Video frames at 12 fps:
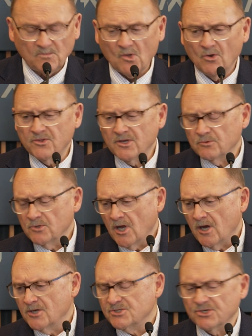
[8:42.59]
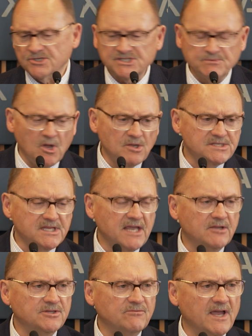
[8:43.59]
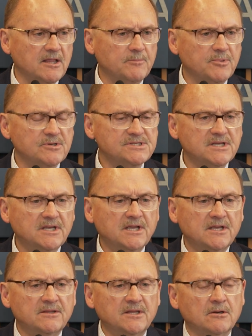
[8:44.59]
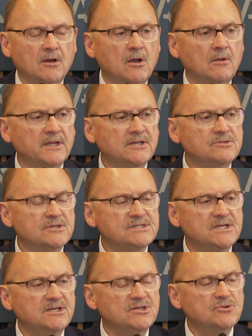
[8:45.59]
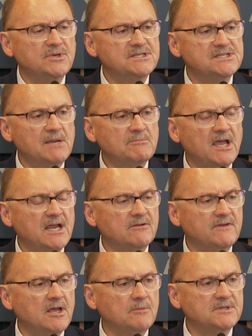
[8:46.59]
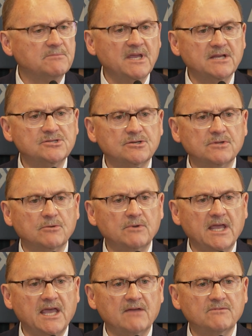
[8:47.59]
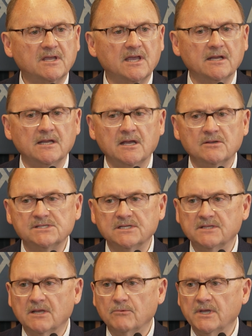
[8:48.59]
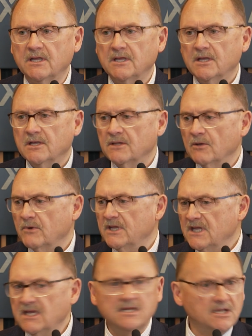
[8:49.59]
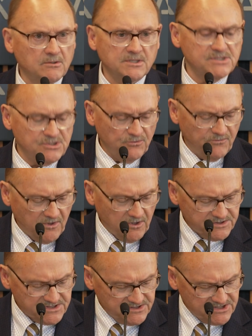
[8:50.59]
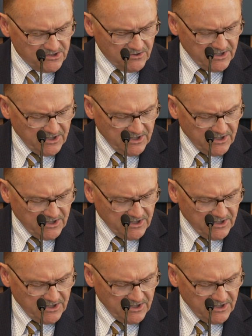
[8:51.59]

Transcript: or they're large or small scale developers. They're all interested in doing some kind of help to make sure that we have the kind of housing that we need here in Sioux Falls. And so